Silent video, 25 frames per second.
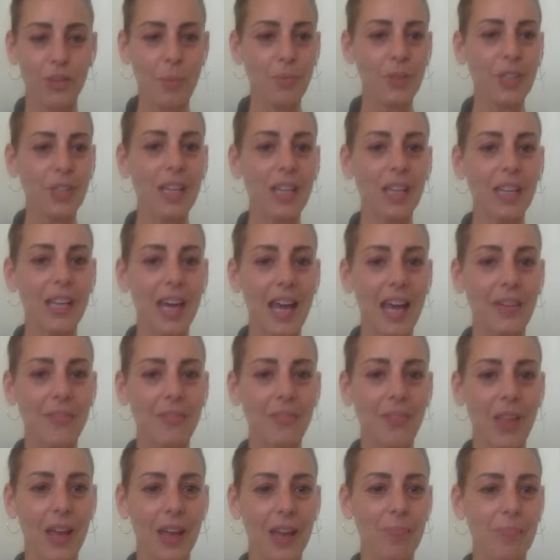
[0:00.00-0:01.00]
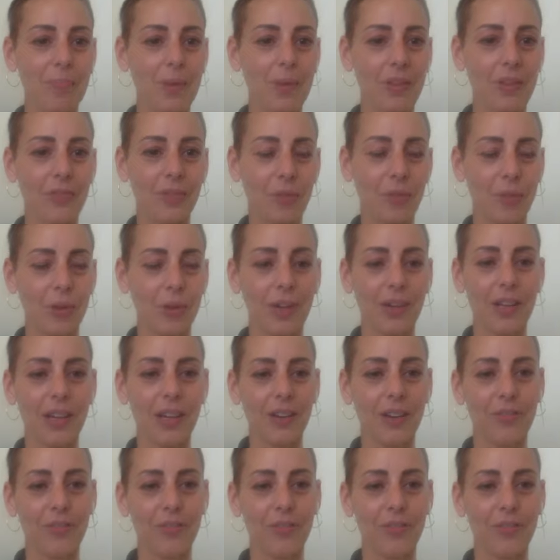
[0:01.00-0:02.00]
I'm just going to kind of like be for real
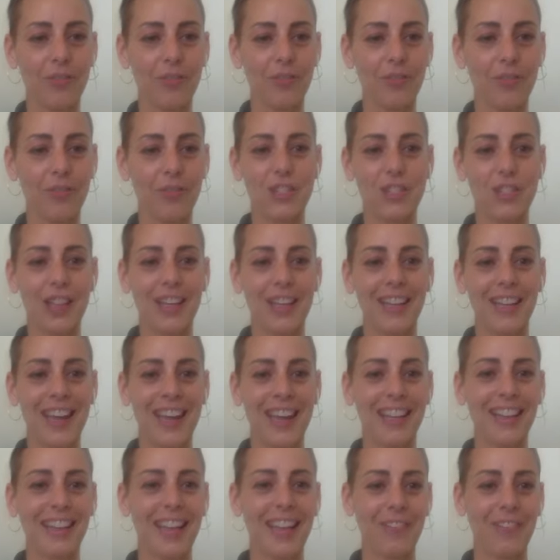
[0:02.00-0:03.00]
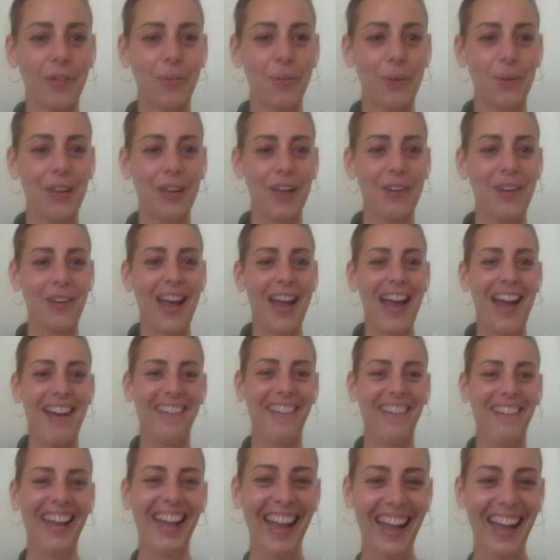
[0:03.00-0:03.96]
here for a second, Shelly, and kind of let everyone know how